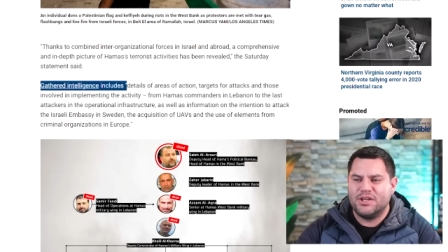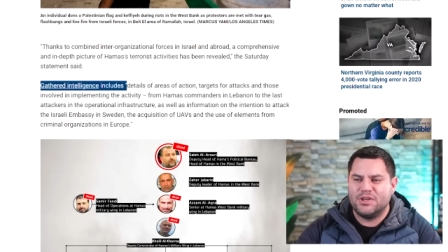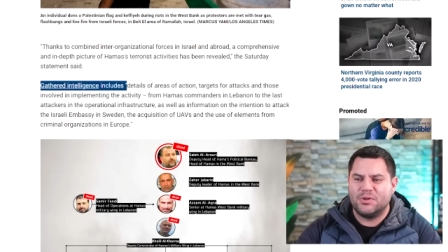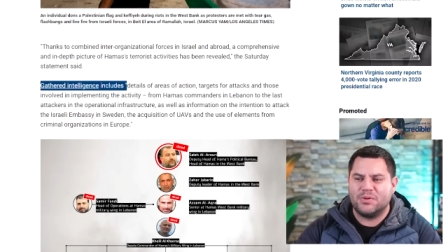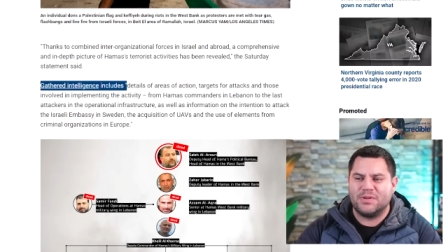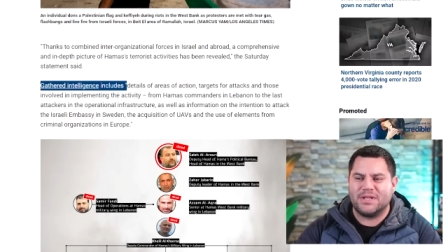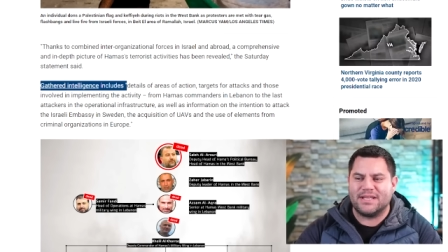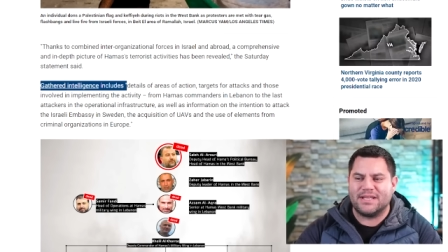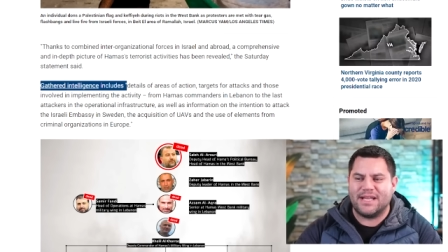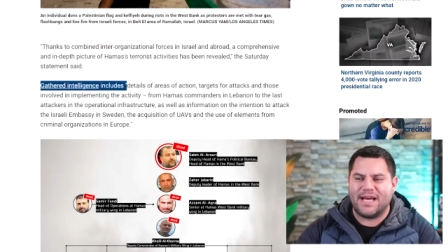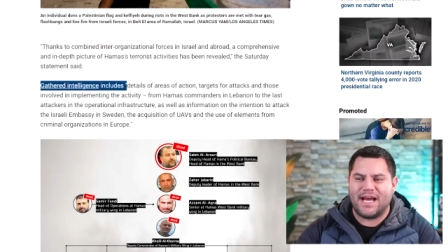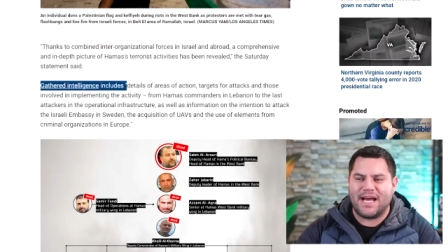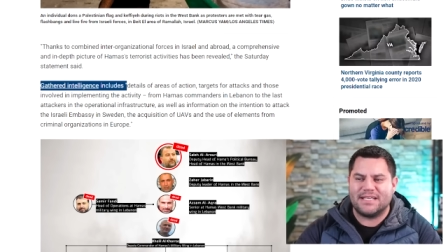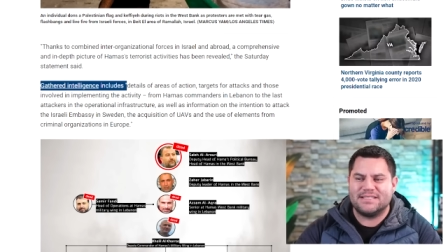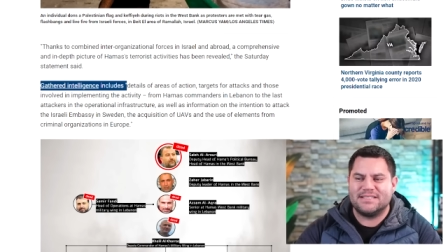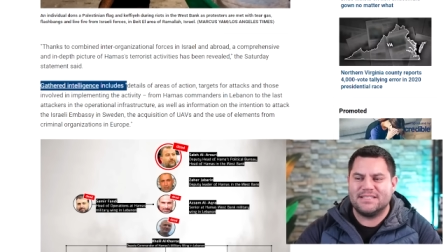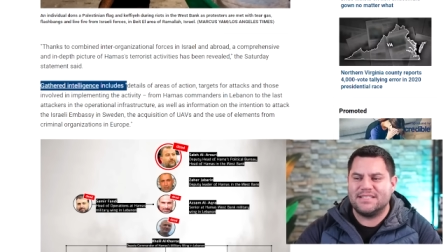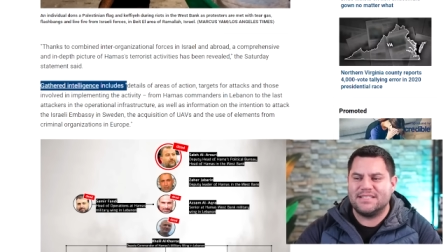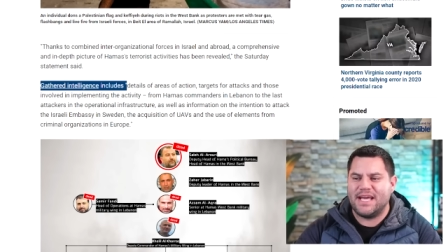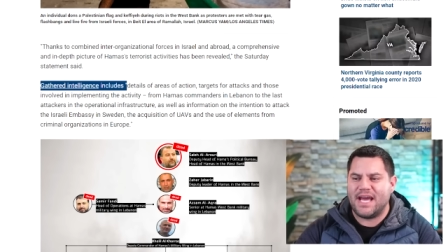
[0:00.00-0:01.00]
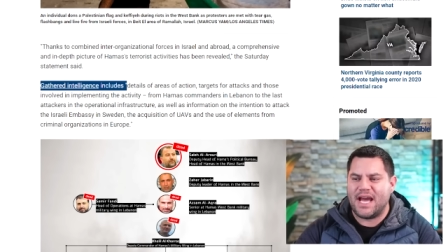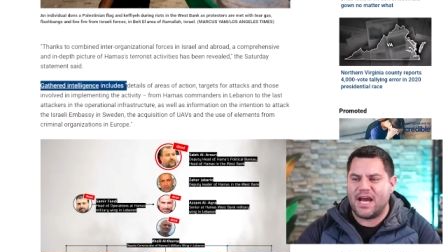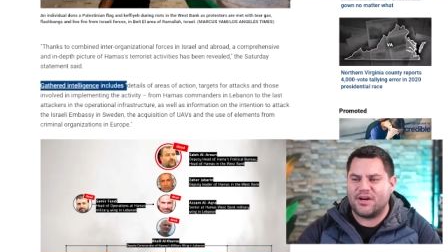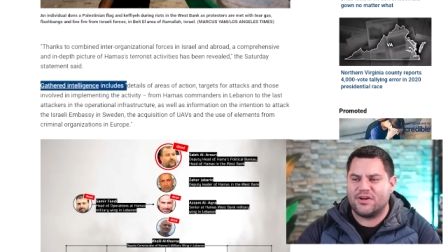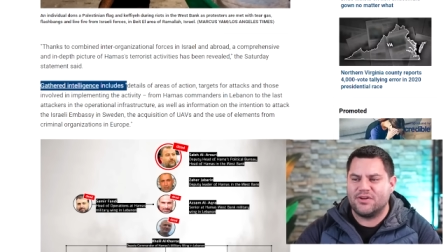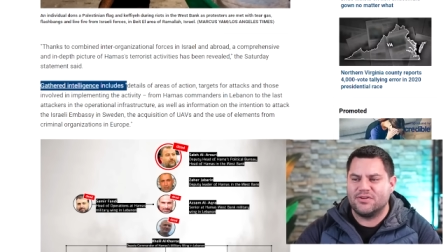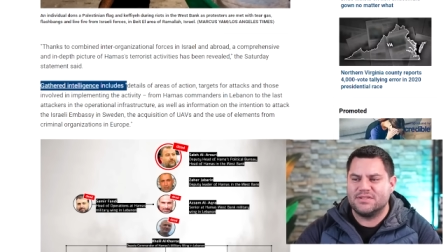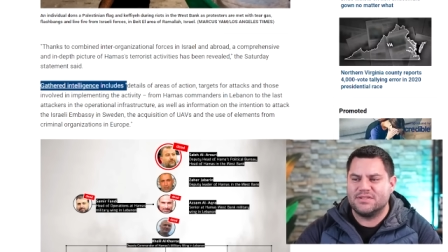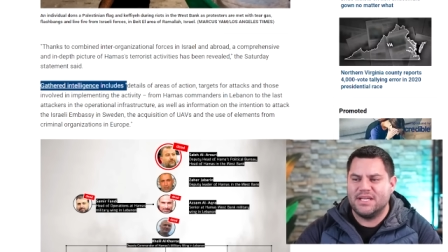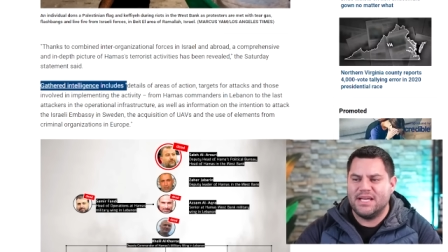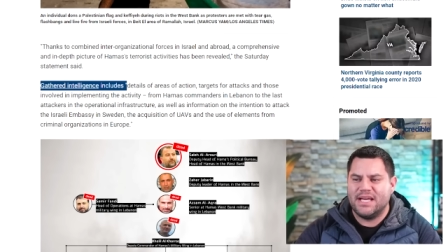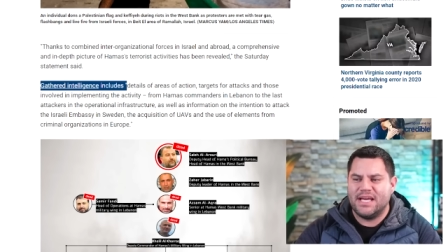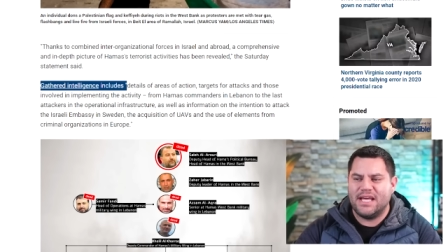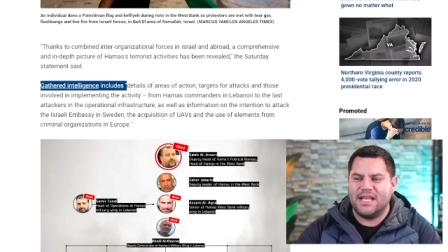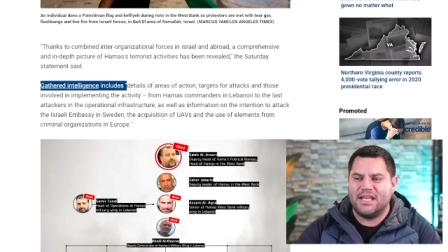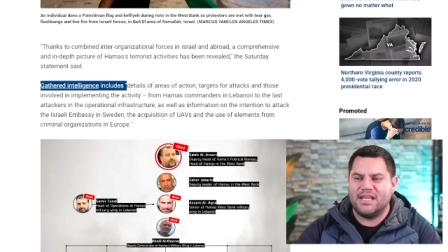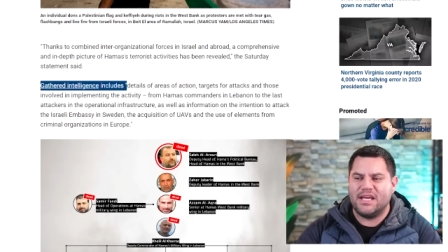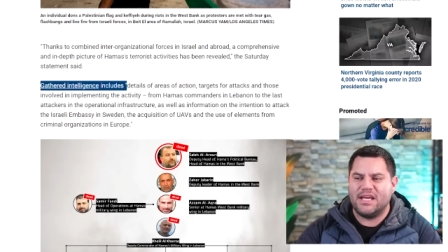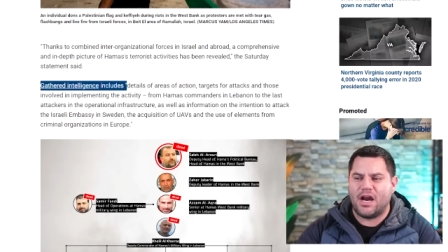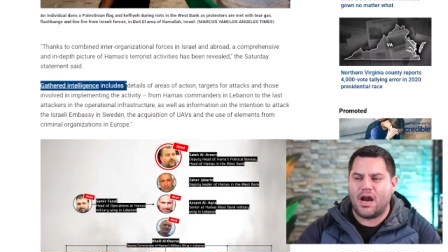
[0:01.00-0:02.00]
to the last attackers
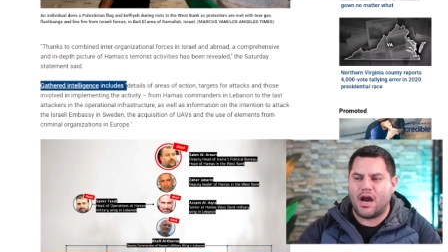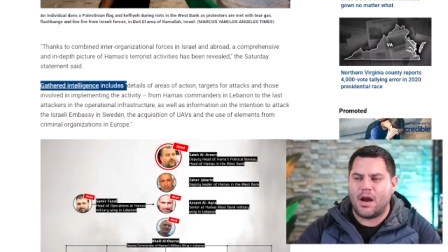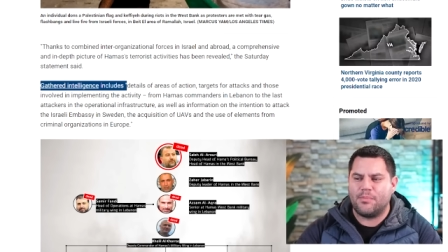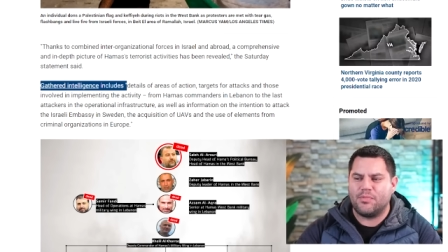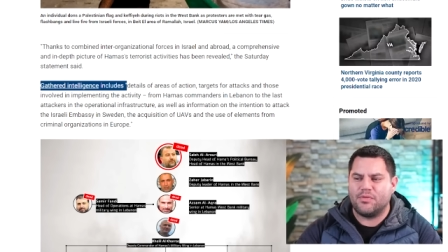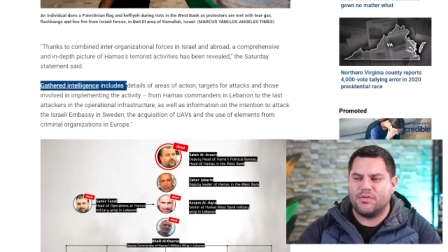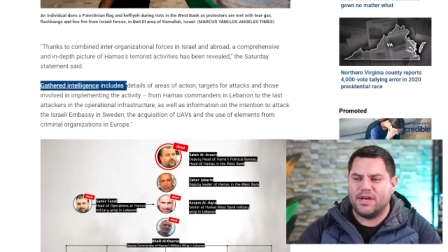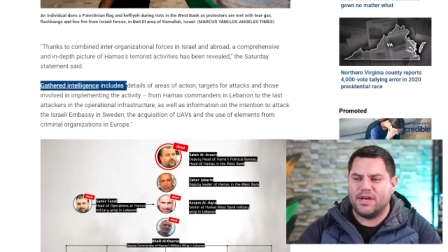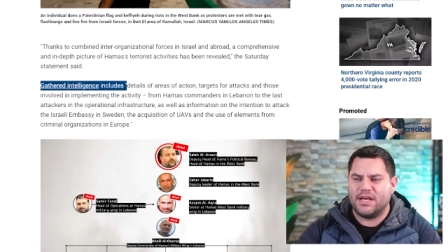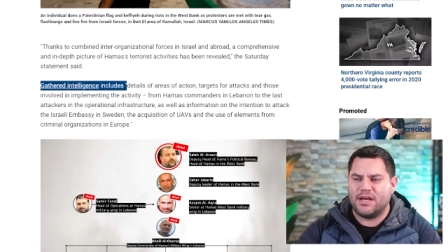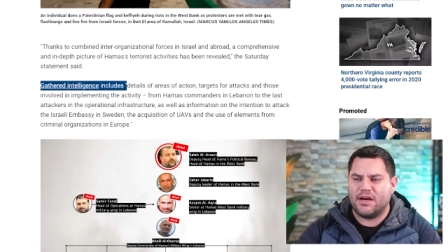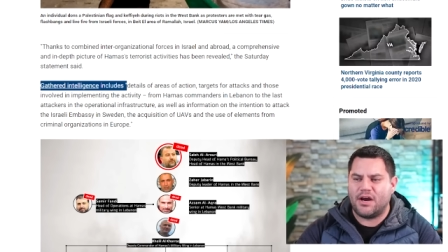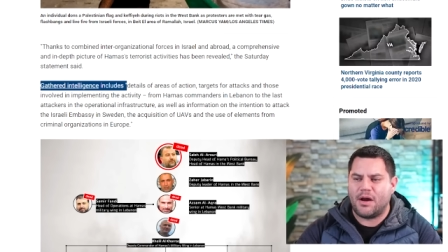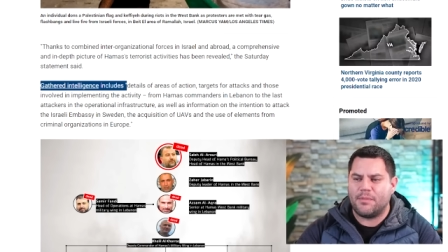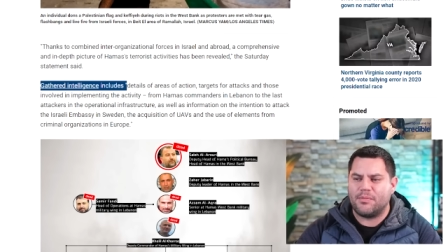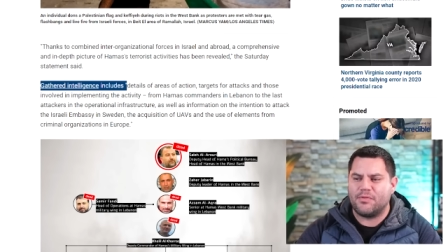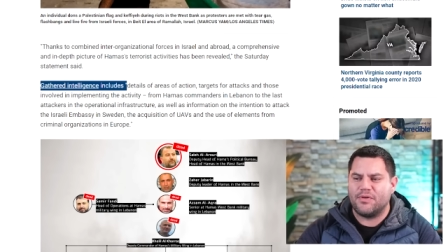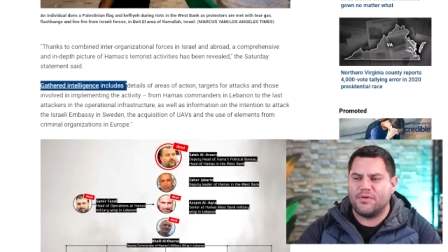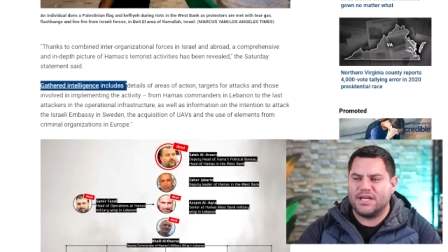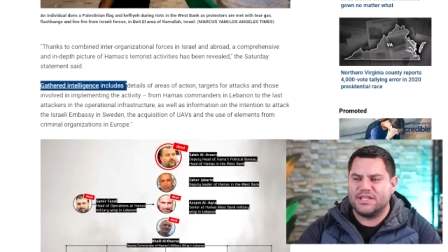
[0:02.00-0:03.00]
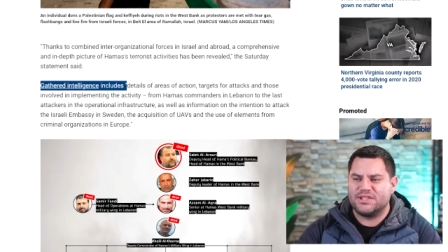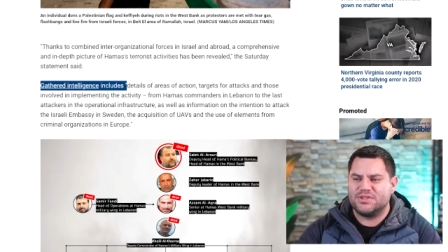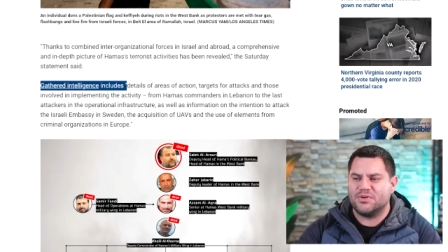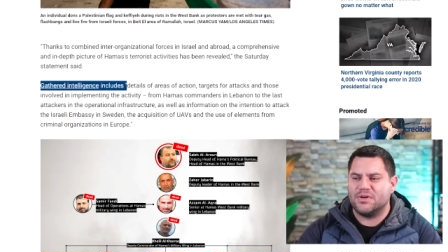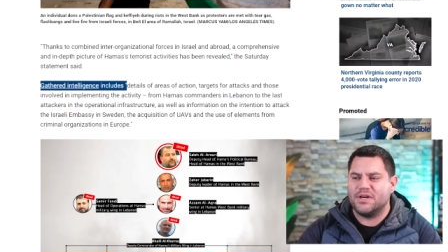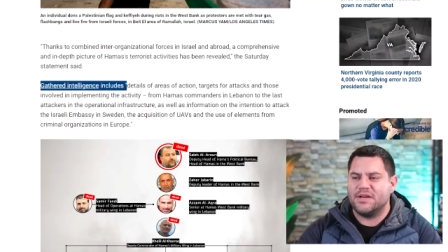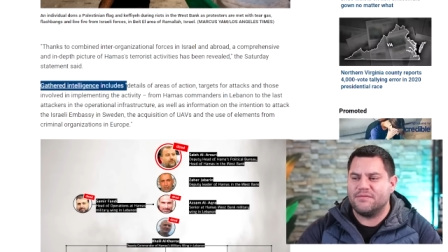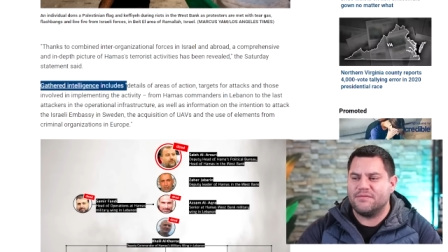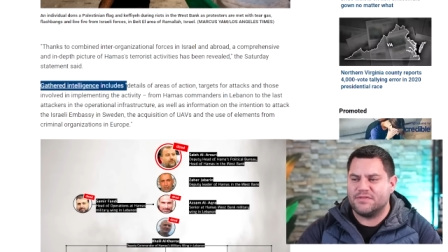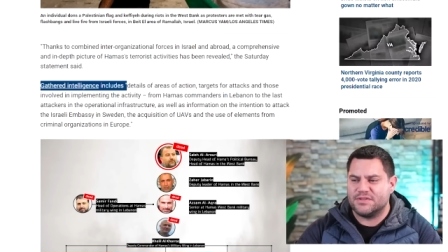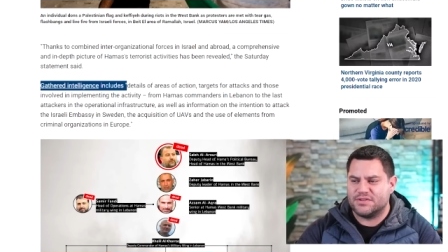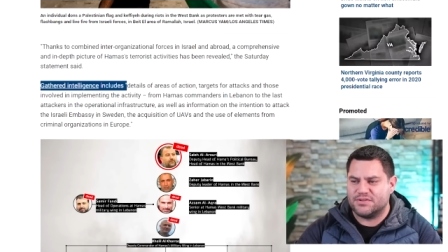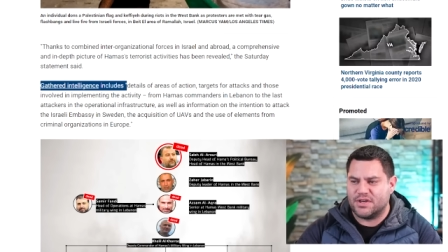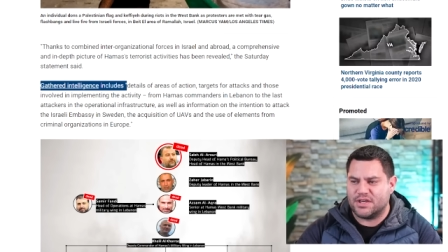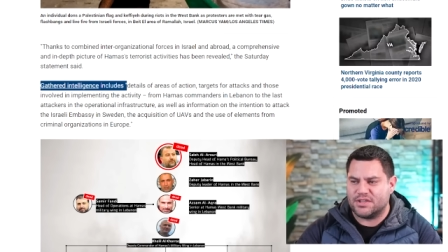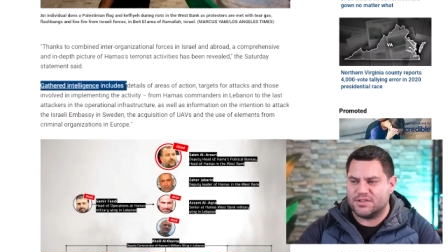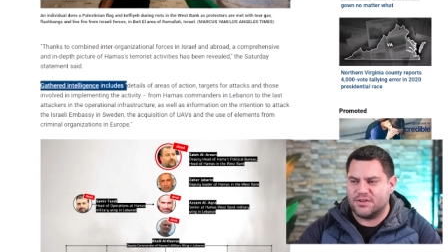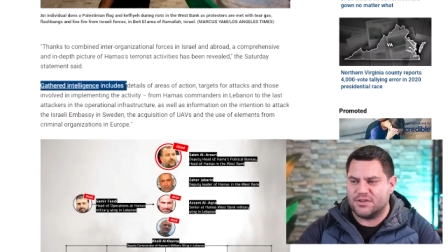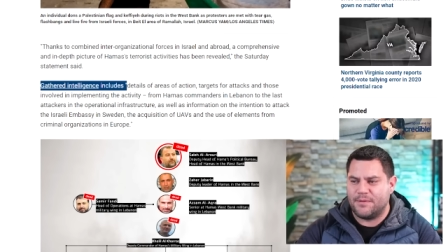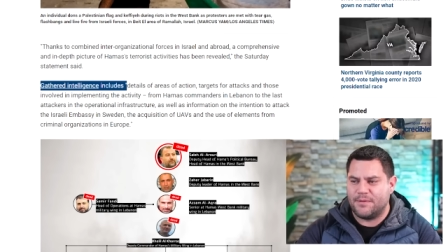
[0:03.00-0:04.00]
in the opera operational
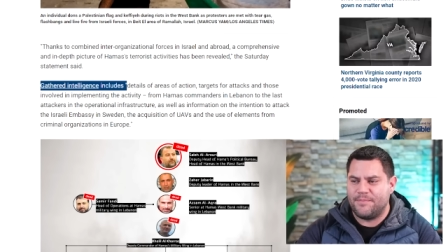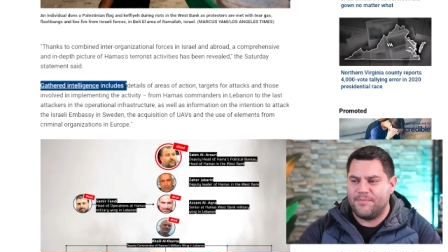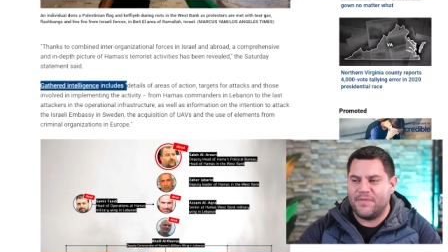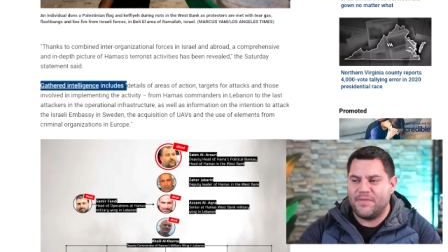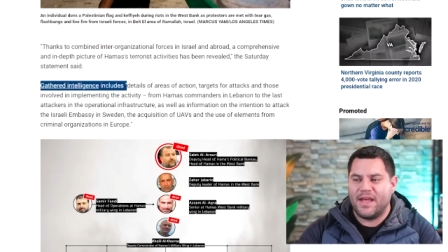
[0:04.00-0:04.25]
infrastructure,